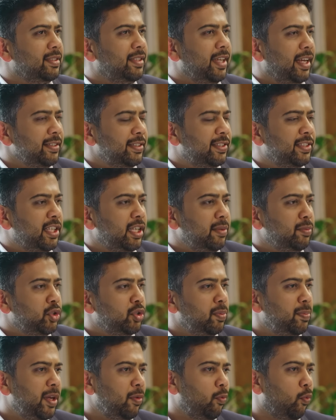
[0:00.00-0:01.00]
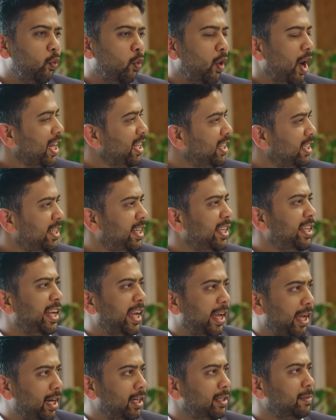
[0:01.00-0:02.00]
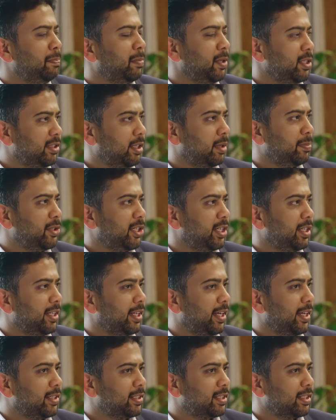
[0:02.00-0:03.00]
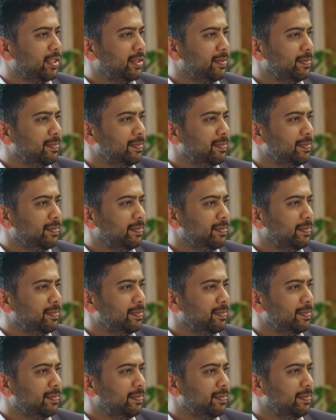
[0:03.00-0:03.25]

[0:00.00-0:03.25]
There seems to be a widely held perception that